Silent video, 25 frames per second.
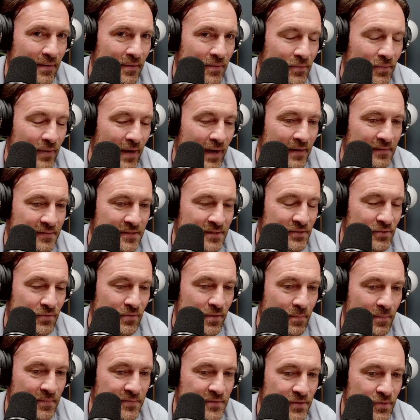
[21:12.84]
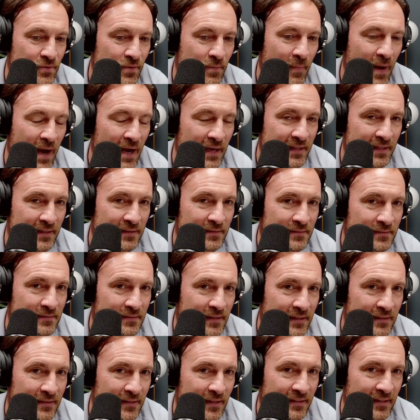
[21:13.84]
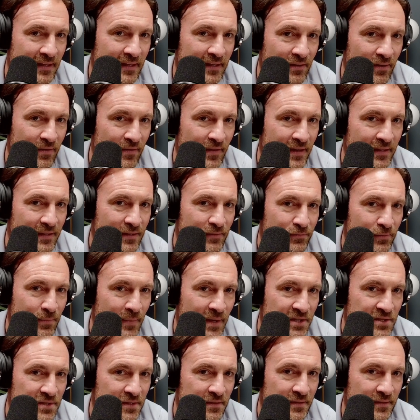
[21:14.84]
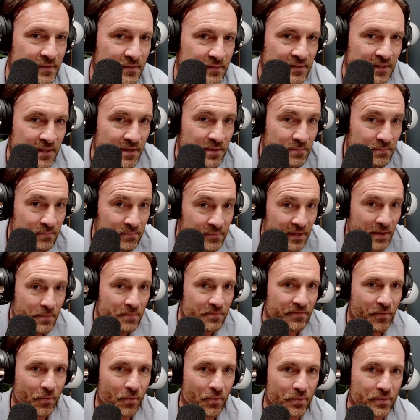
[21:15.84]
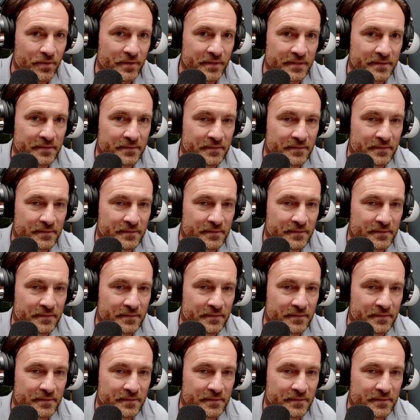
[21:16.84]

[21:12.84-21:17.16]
Wow, to do the mining and get all that information to come forward and